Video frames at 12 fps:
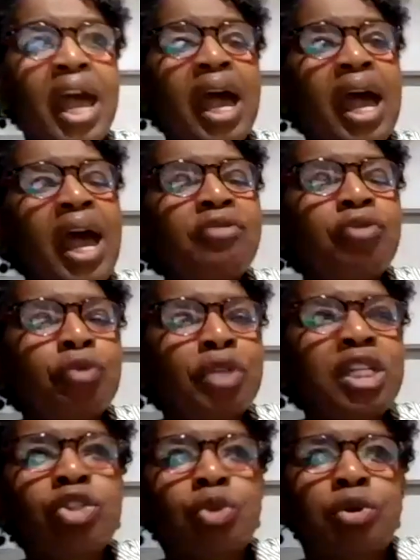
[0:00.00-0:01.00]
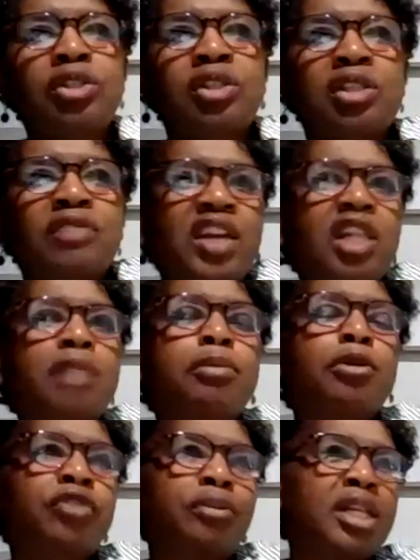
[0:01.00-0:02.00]
have resources available
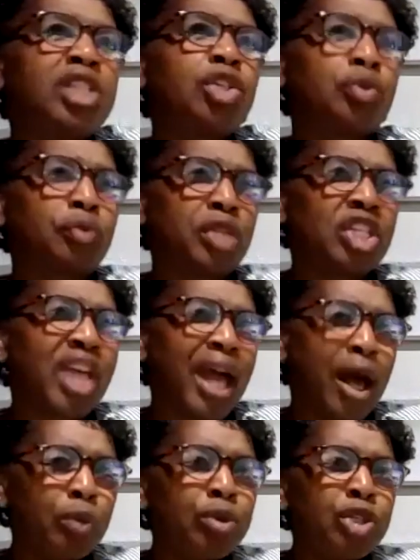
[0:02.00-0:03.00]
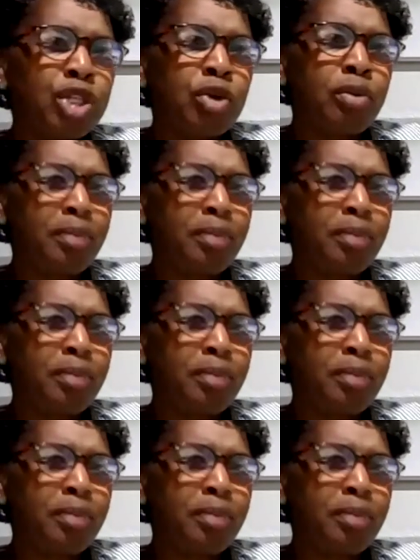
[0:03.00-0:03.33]
for me to reach out to.